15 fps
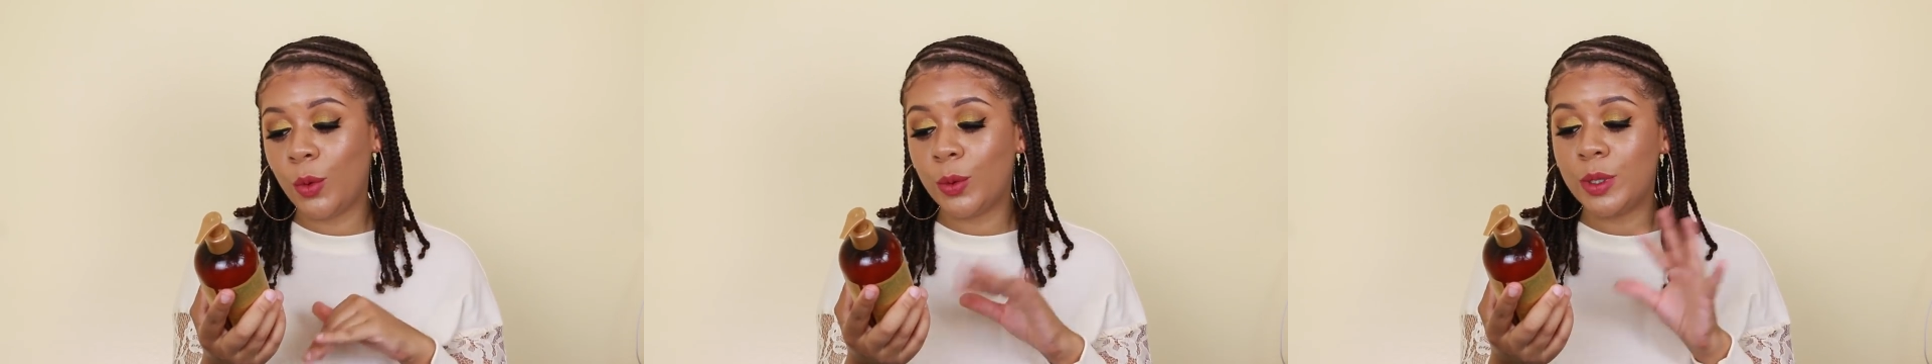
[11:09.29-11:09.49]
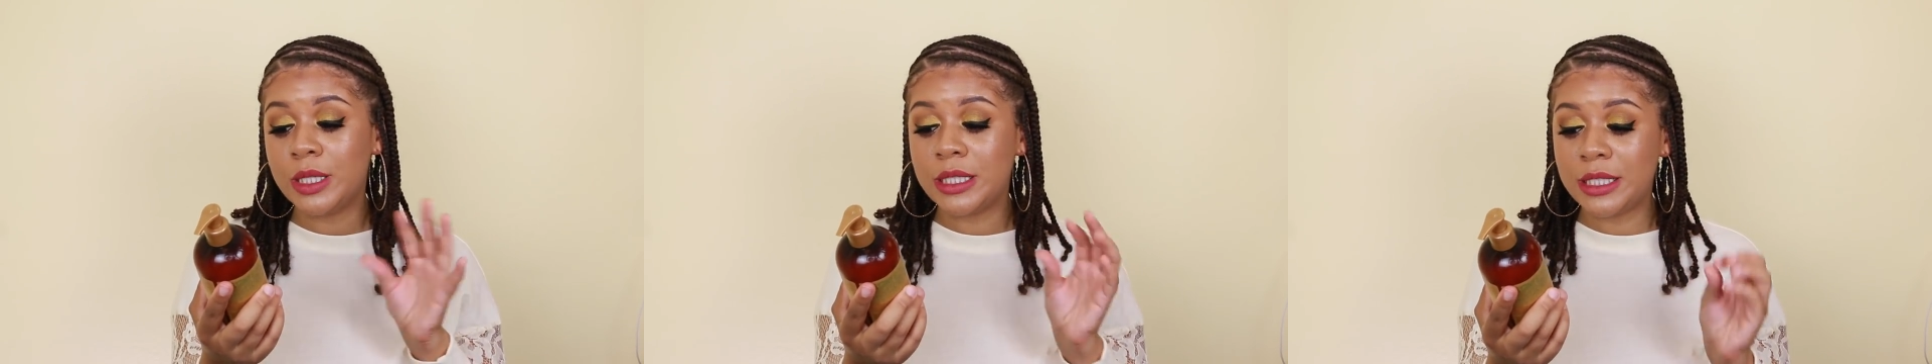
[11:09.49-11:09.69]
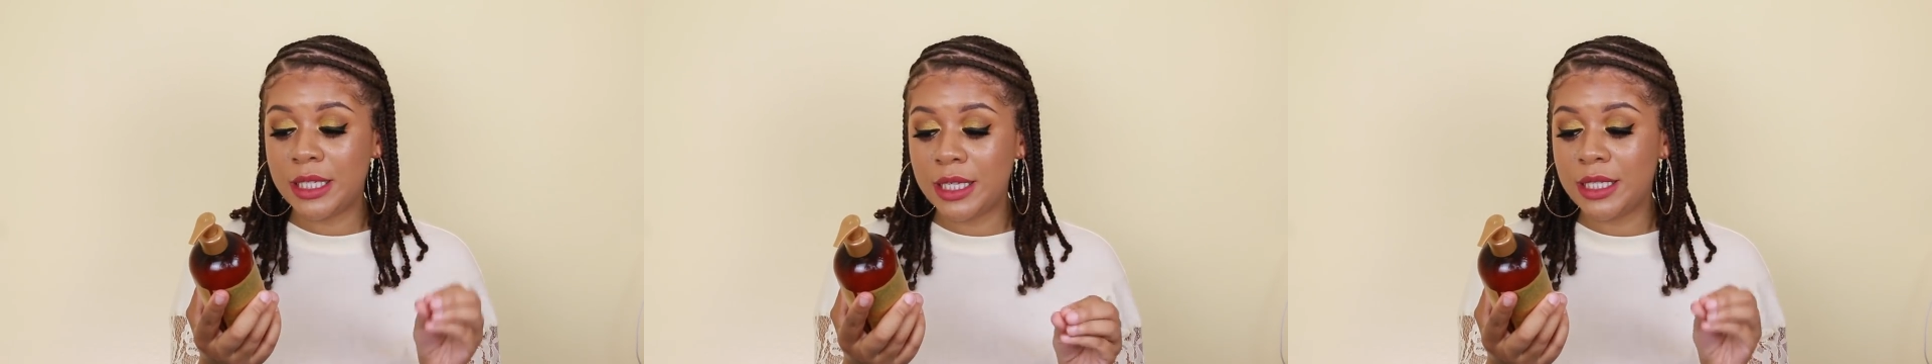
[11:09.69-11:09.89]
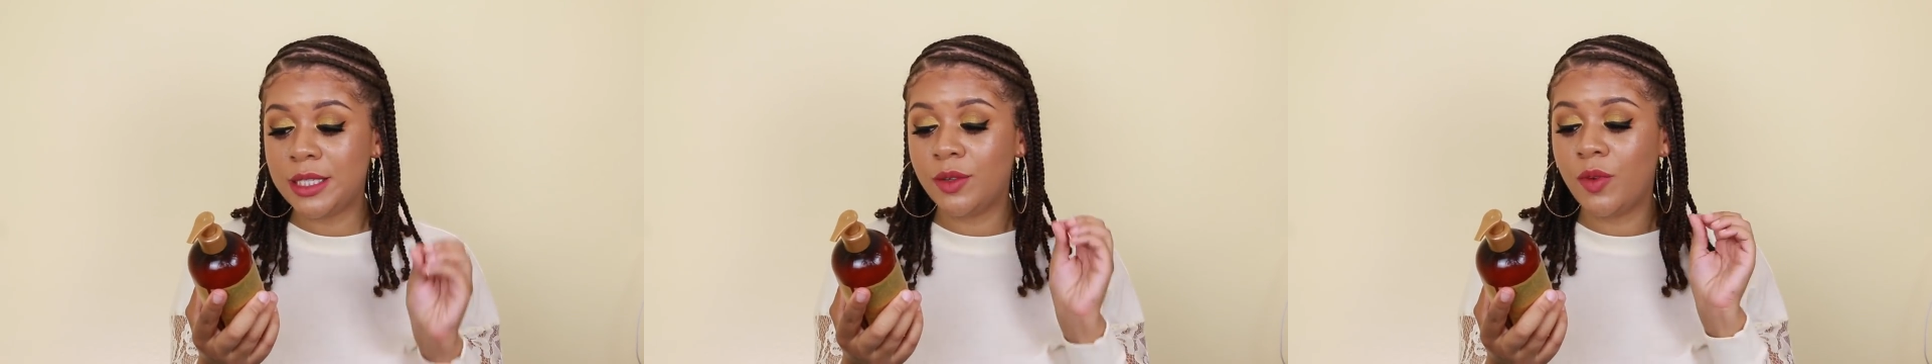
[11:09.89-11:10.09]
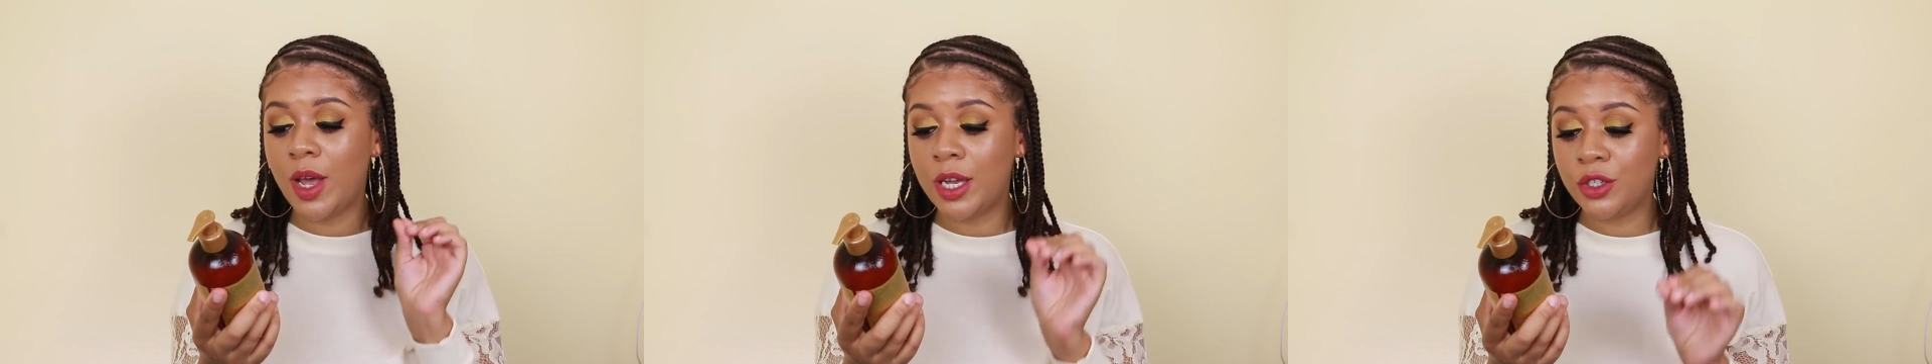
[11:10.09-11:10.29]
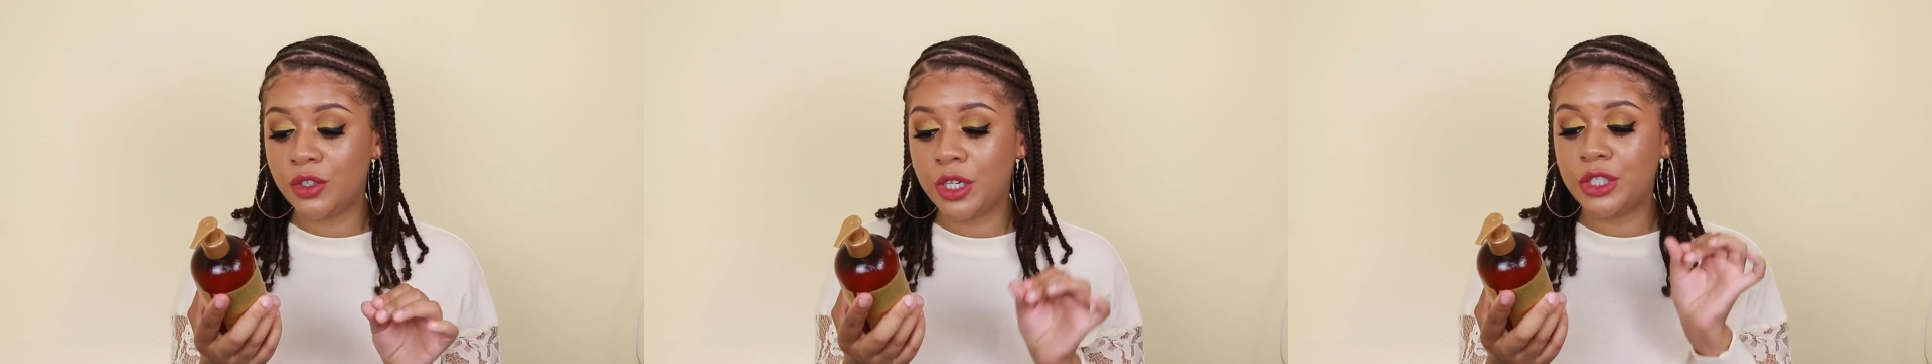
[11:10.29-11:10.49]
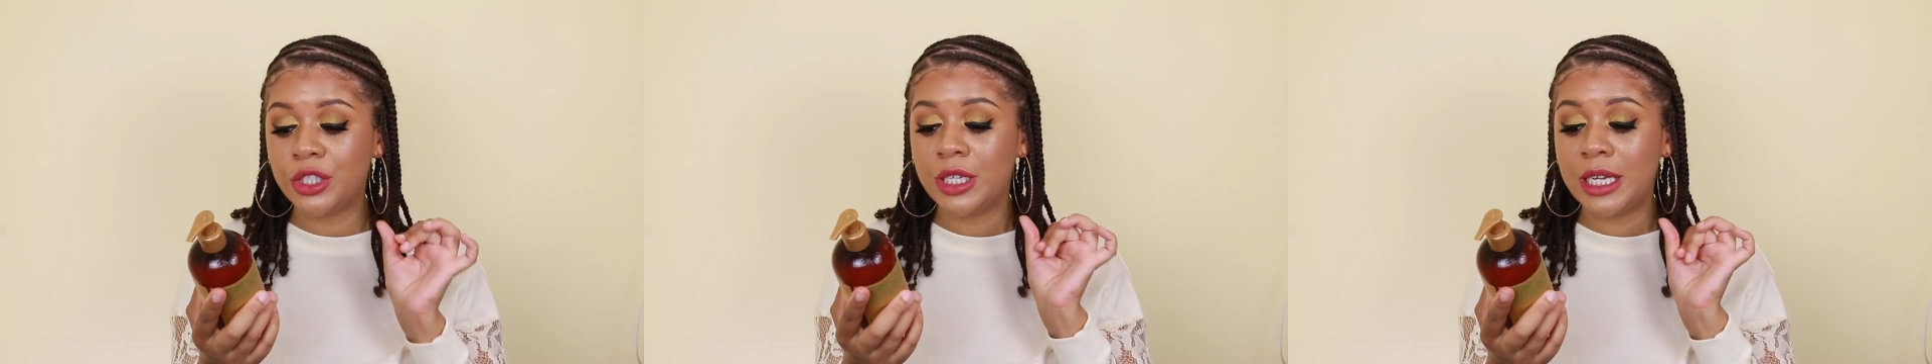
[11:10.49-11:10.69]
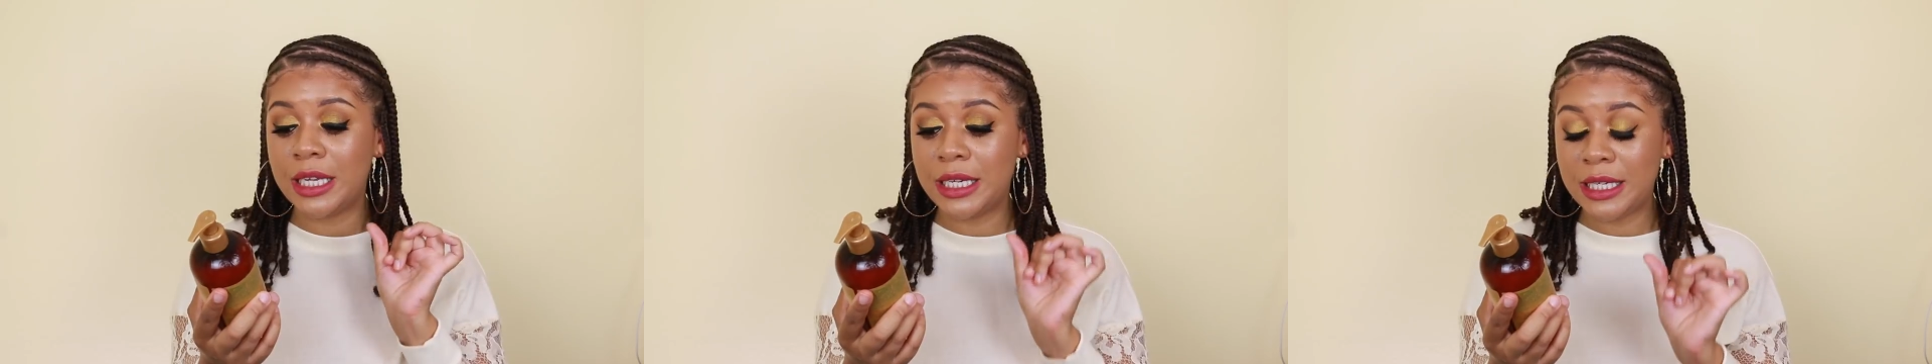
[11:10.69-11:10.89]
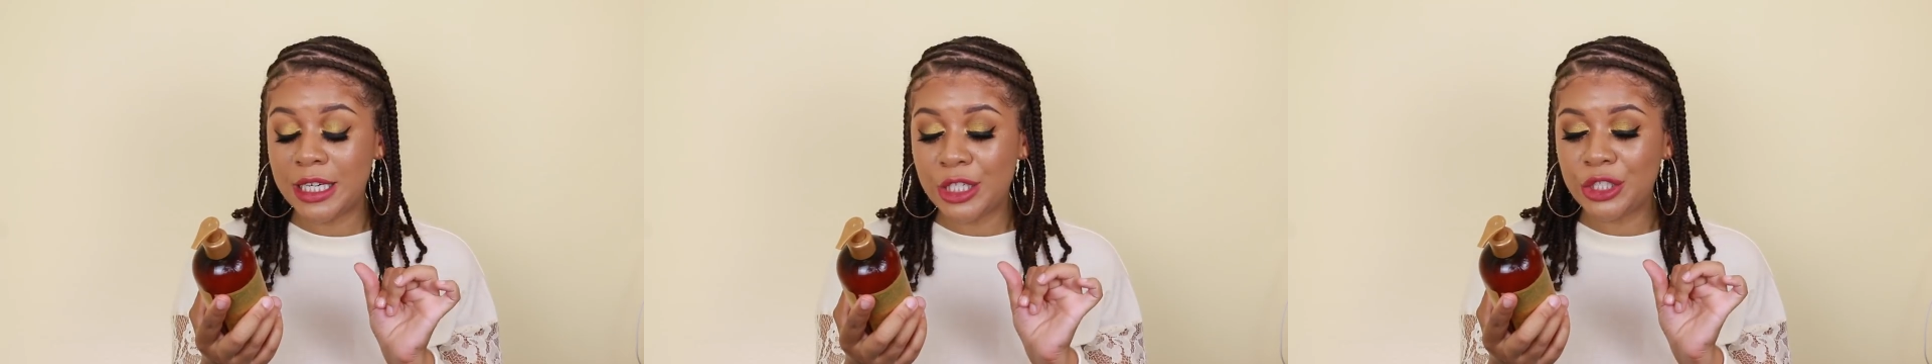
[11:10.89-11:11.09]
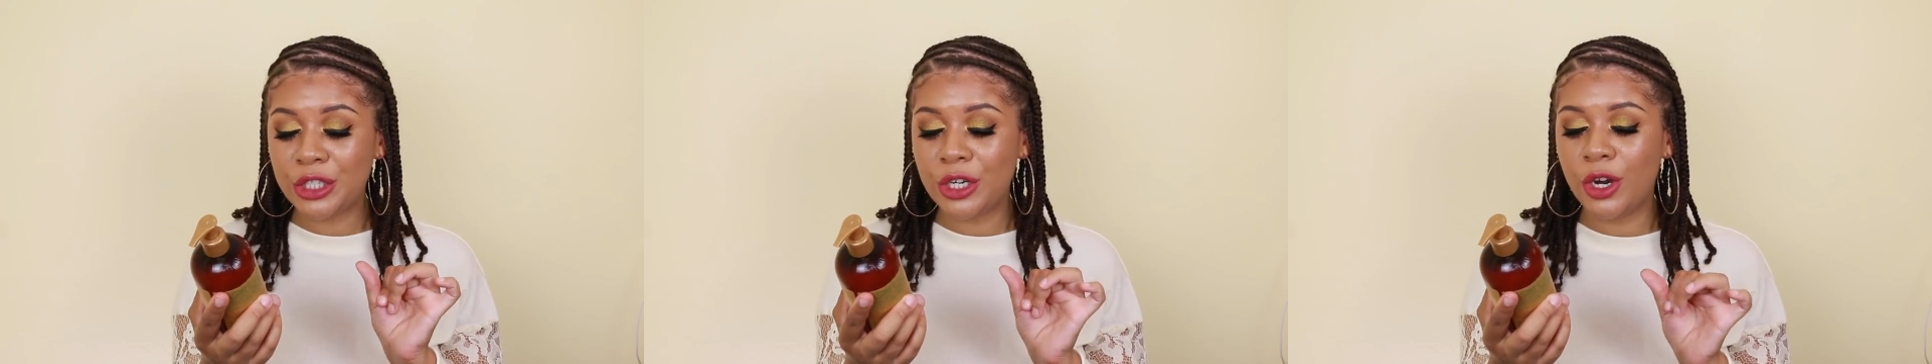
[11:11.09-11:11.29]
Oil Intensive Hydration
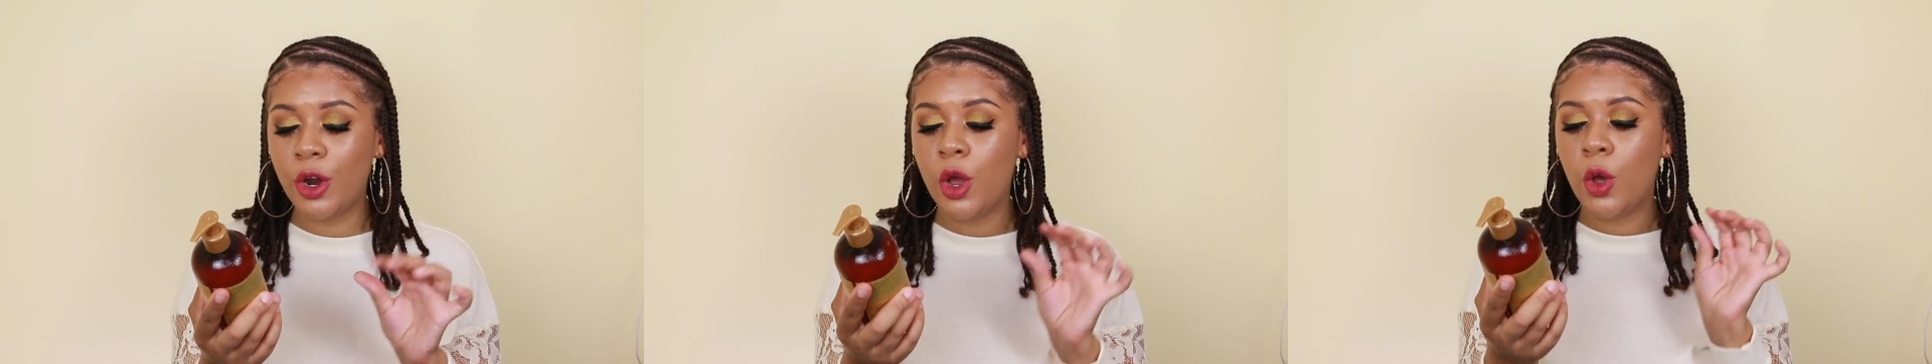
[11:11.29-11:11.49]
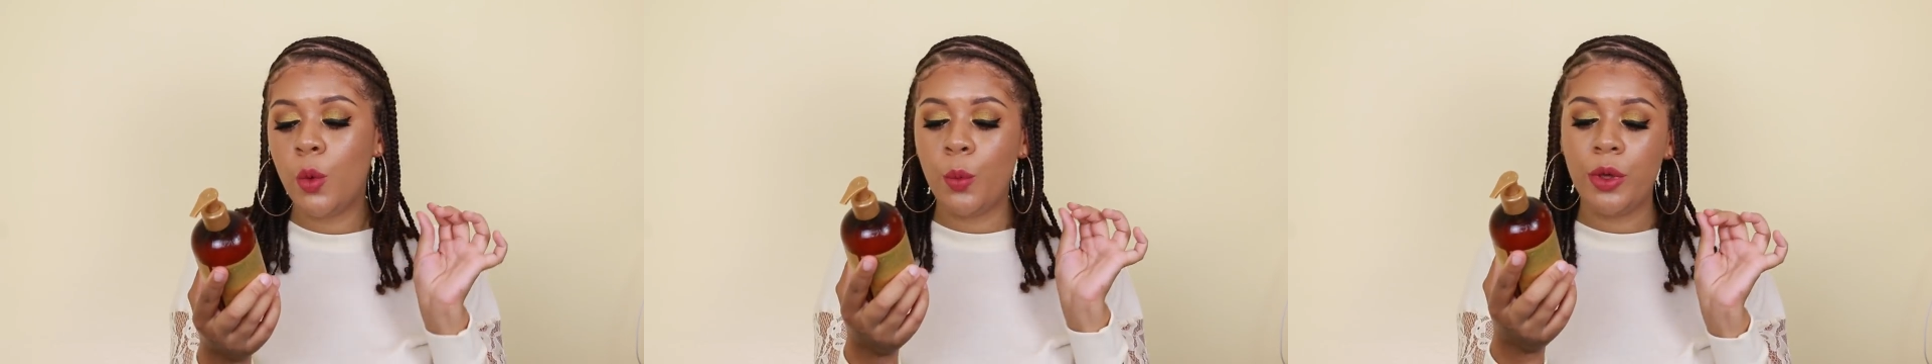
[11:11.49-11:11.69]
Conditioner